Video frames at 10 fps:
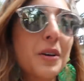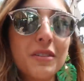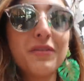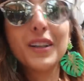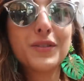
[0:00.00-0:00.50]
We're
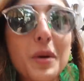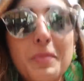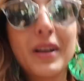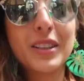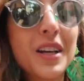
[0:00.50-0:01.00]
on fast
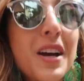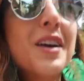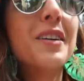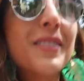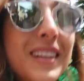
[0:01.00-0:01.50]
forward because
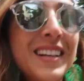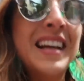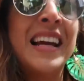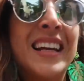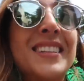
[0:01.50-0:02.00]
we
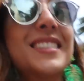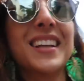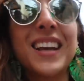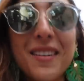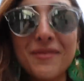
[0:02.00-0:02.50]
need
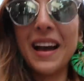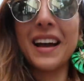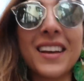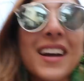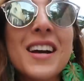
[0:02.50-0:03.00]
to get
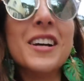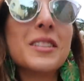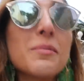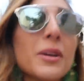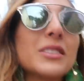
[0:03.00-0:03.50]
back
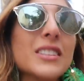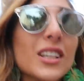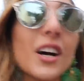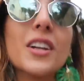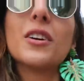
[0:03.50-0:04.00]
to
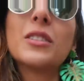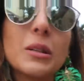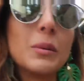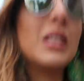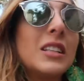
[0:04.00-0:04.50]
Positano,
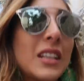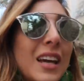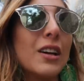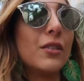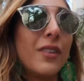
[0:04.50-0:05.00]
so we need to
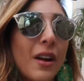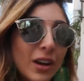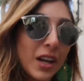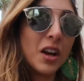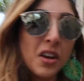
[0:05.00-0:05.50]
get our
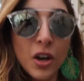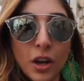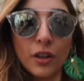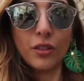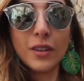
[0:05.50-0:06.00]
ferry,
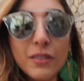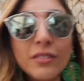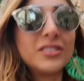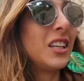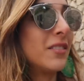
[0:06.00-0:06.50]
our
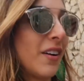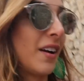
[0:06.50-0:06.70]
3:15